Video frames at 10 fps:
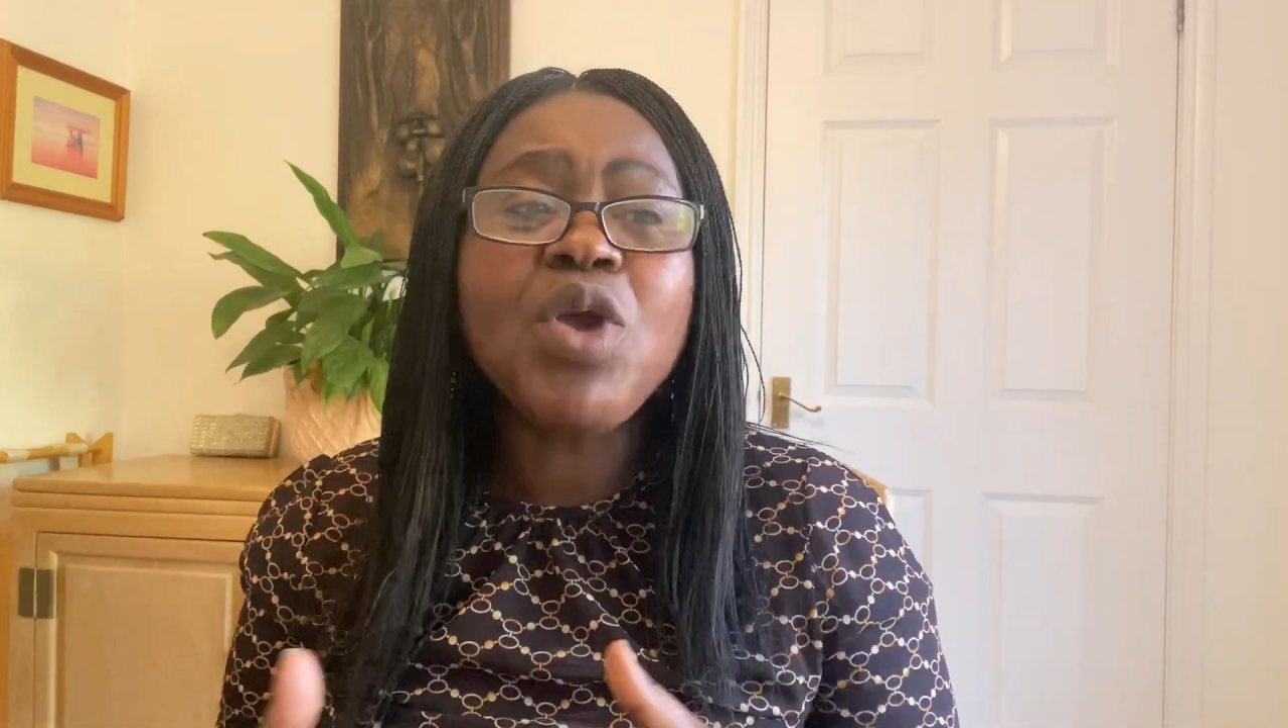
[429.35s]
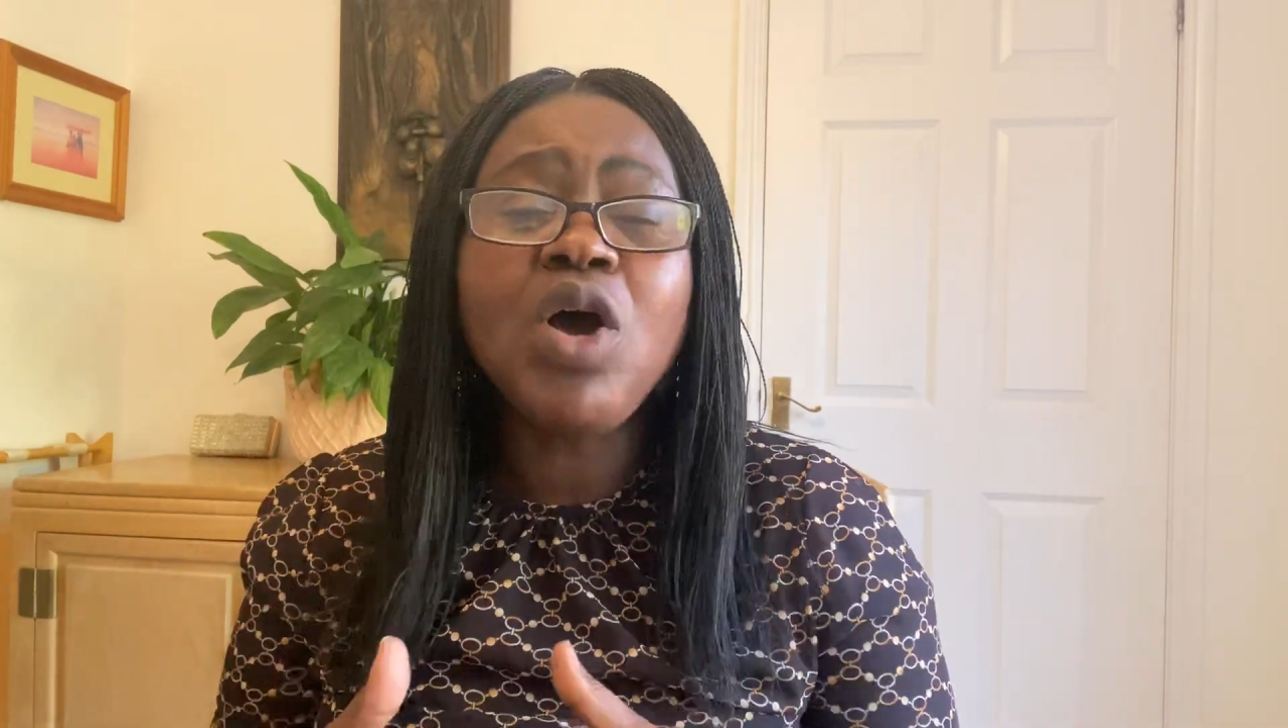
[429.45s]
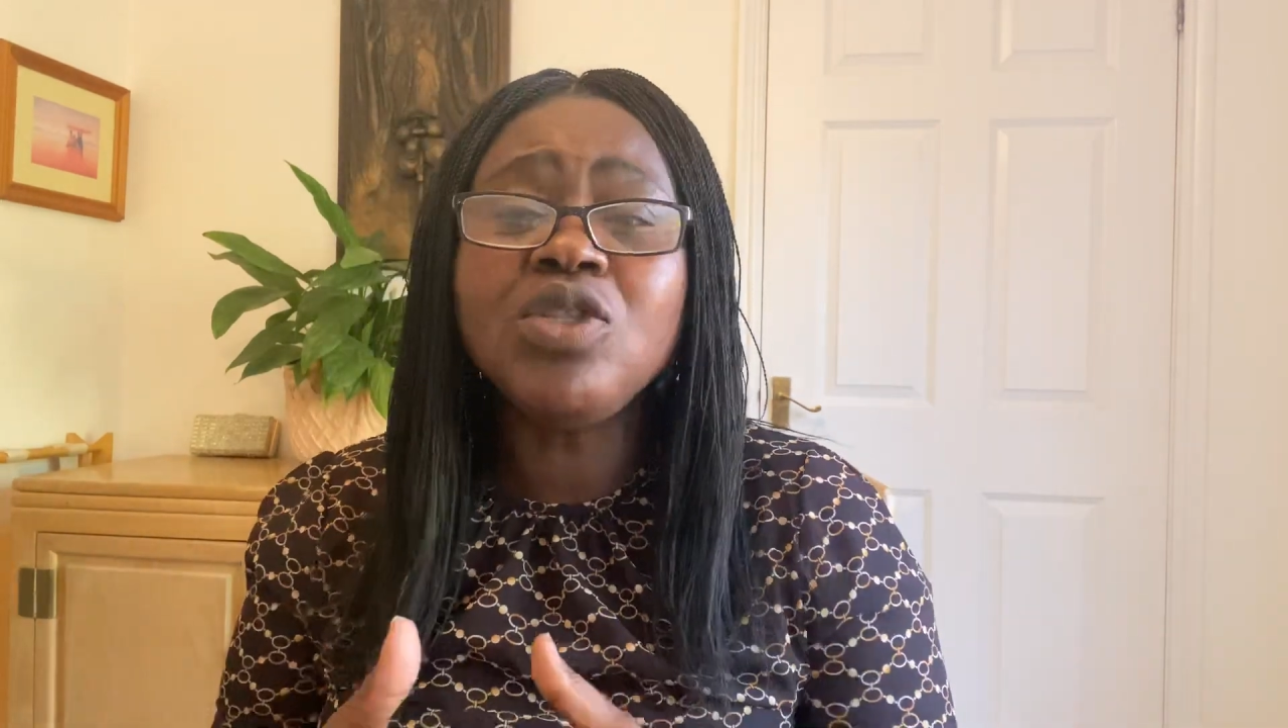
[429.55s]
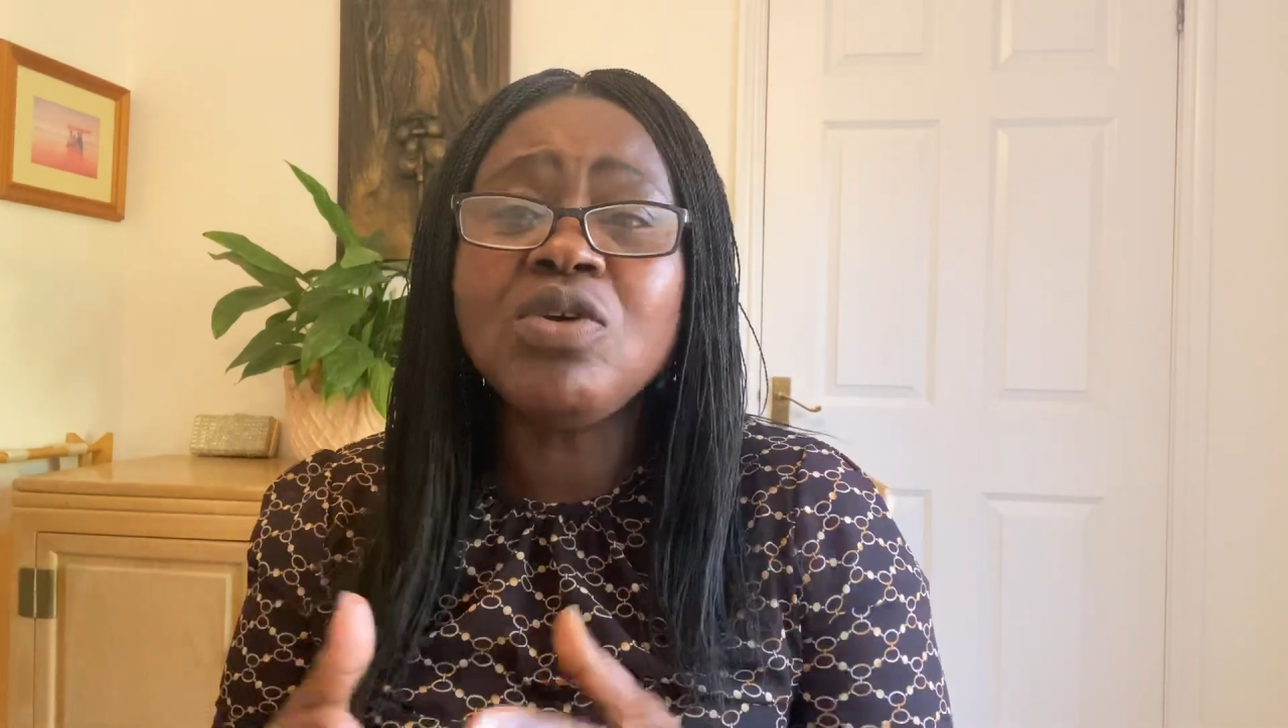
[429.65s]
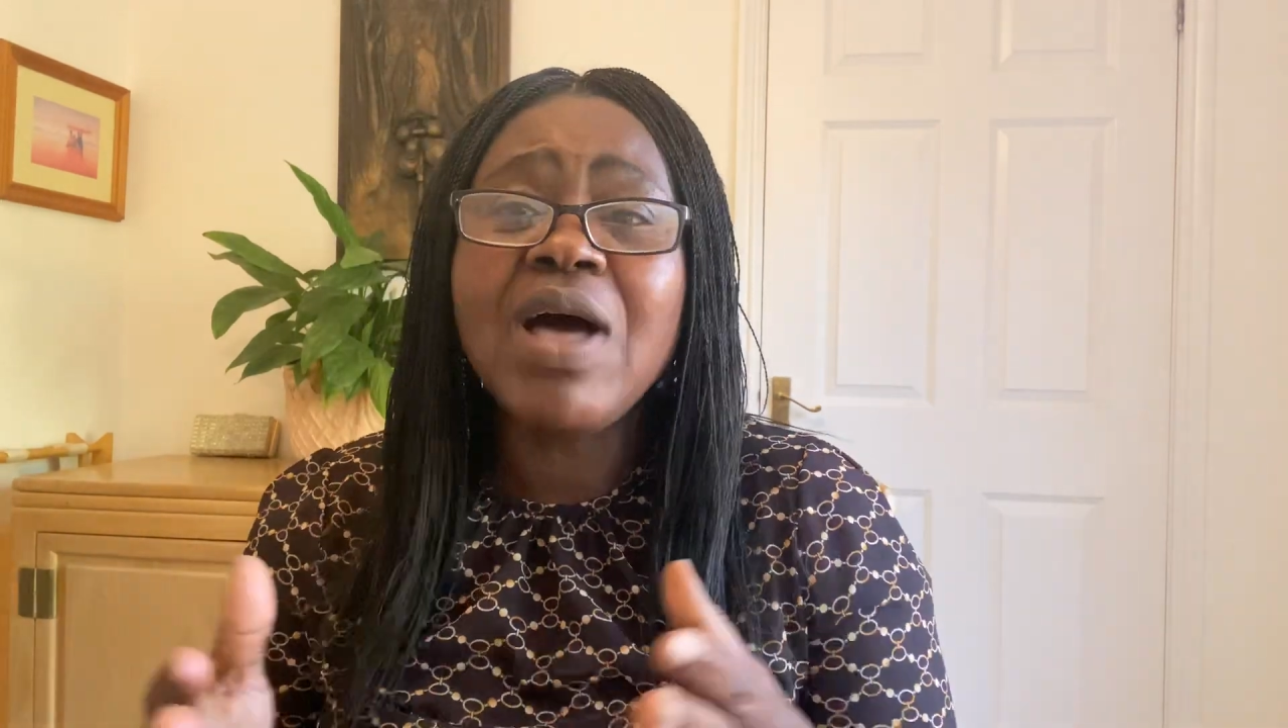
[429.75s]
we
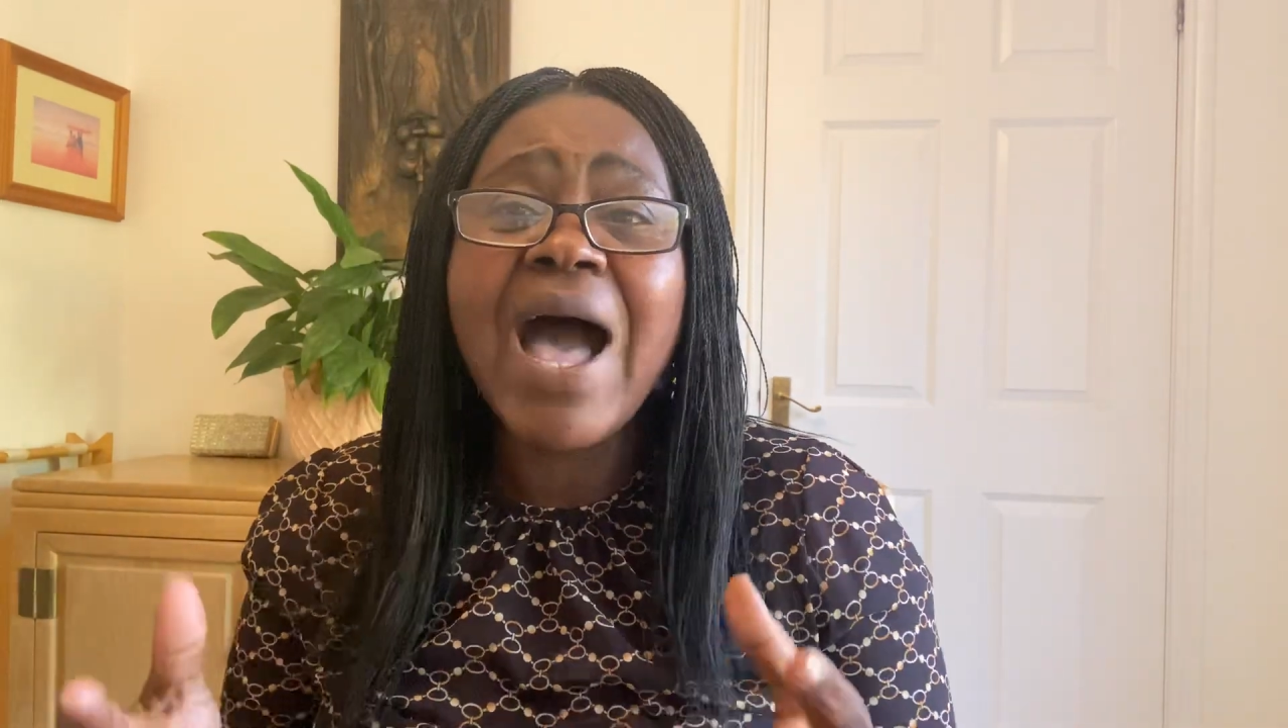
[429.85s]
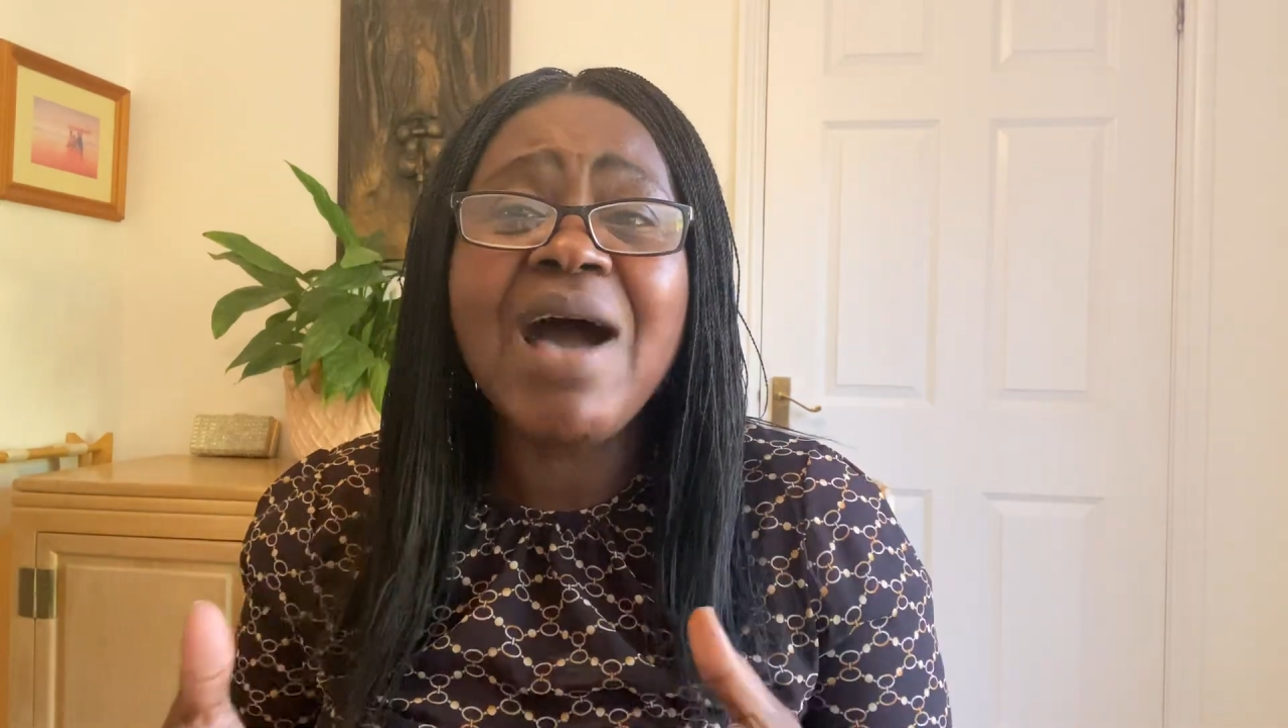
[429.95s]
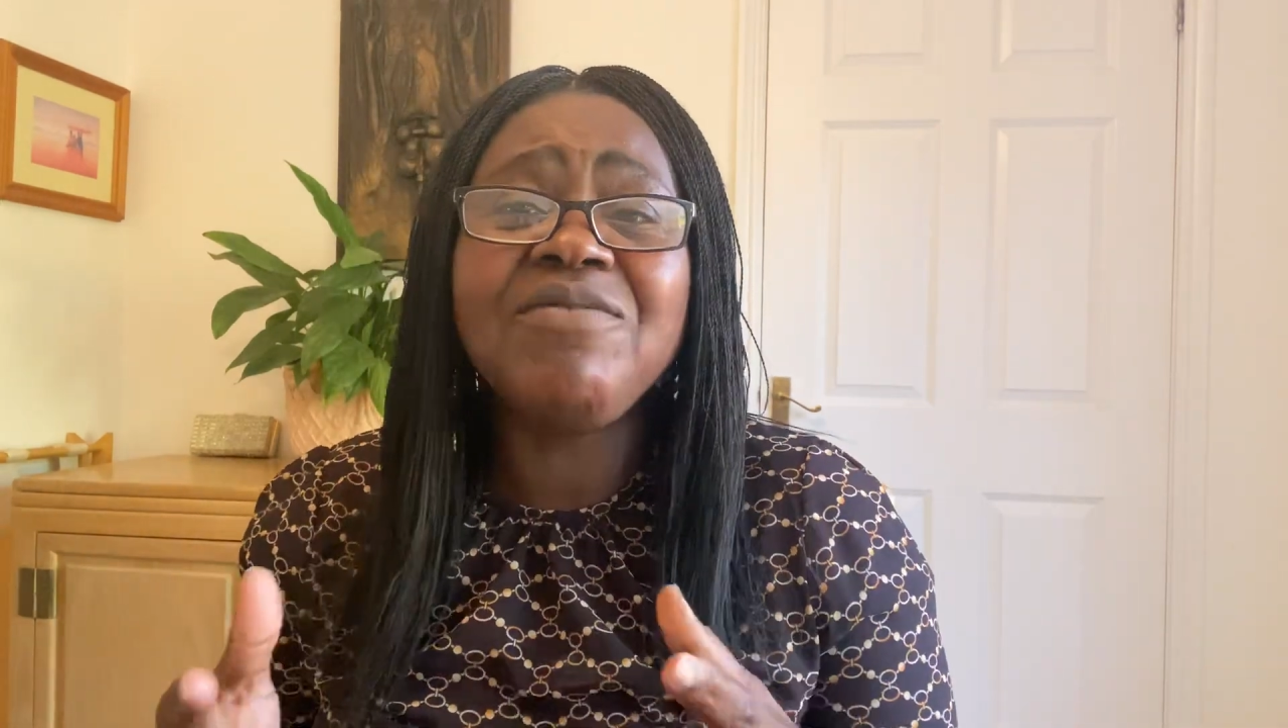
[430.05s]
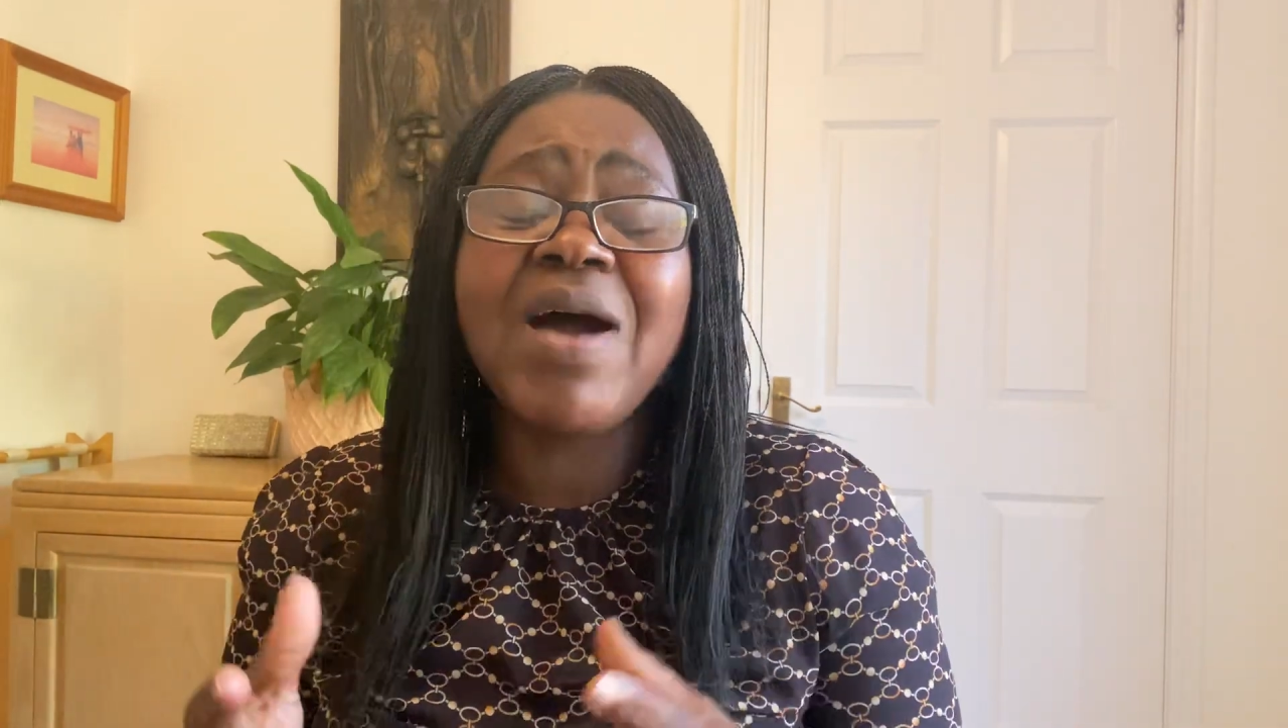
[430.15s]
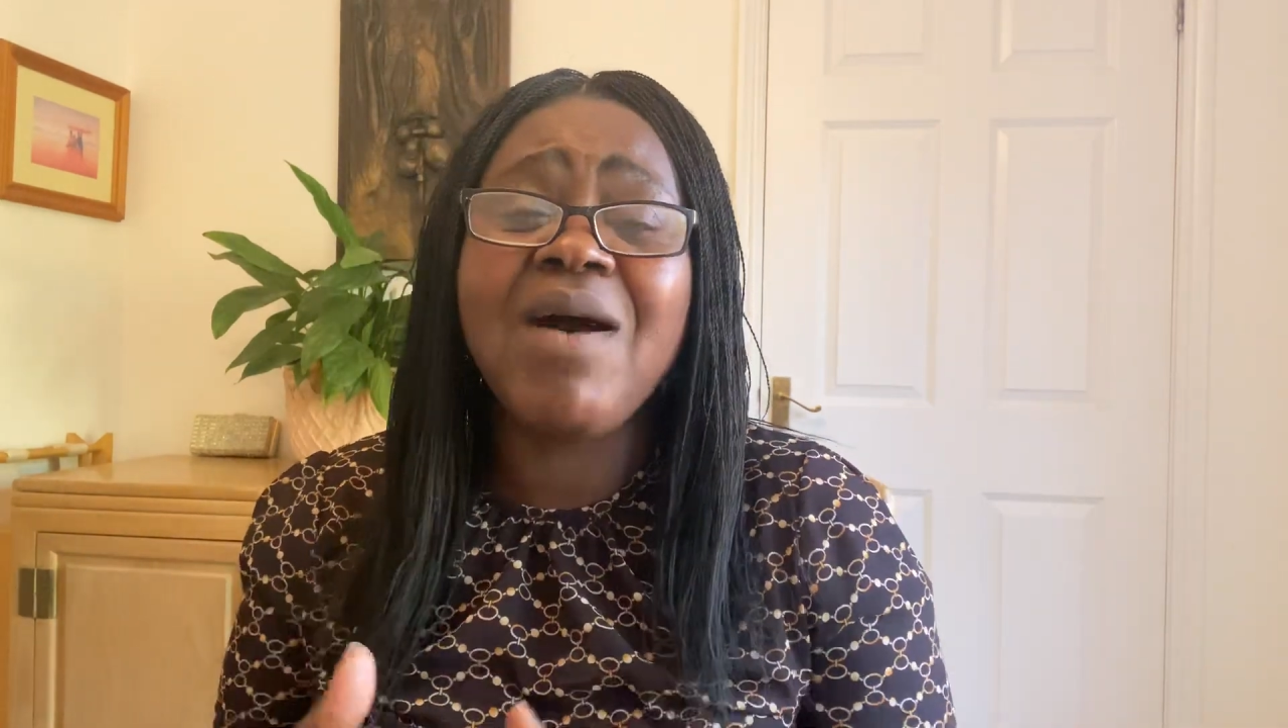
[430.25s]
all don't have